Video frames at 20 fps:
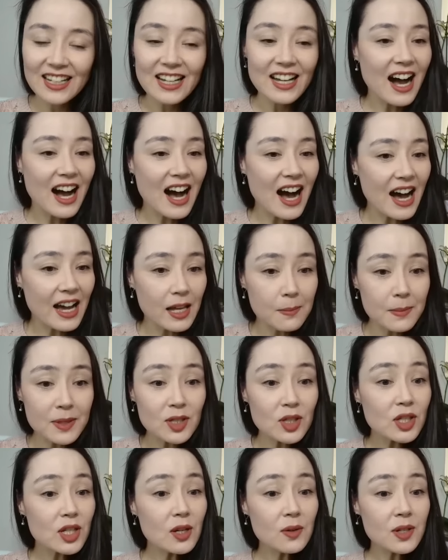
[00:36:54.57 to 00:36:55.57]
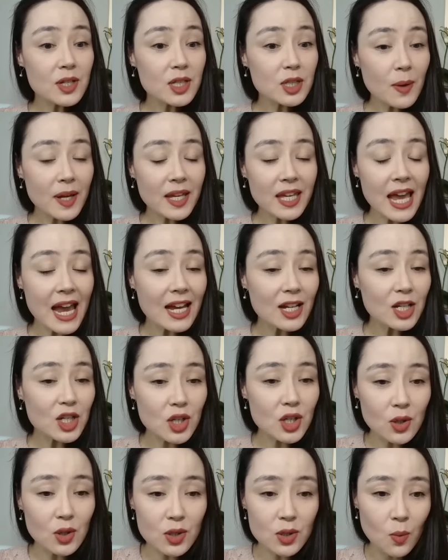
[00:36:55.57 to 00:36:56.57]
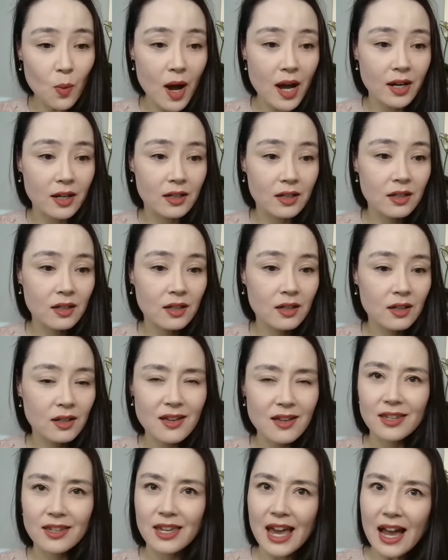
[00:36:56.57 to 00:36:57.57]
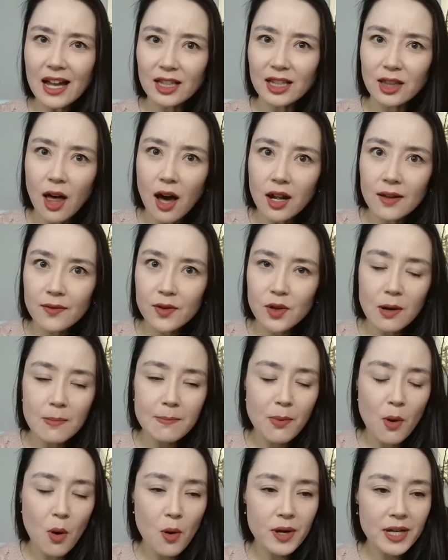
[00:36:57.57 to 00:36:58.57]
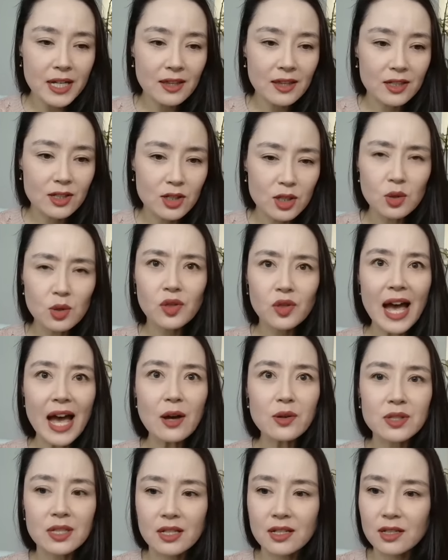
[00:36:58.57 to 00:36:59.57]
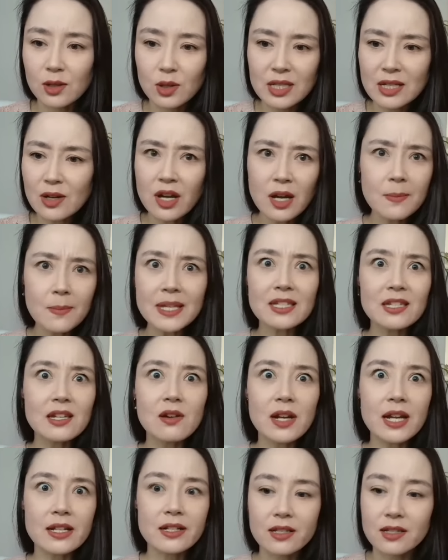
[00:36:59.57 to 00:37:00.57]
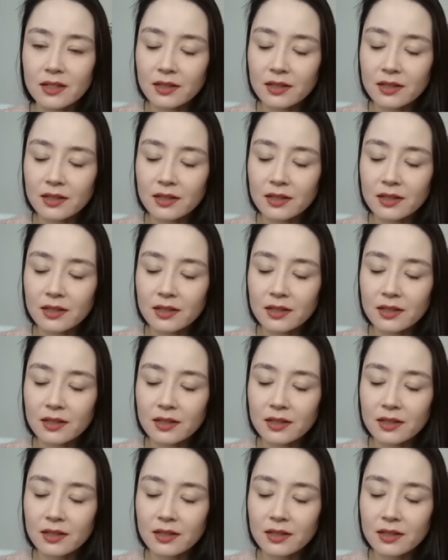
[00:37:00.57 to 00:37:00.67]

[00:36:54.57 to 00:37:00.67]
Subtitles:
I am a student, so I can't choose one. Yeah, a lot of you are born in the 2000s. You're still going to be students.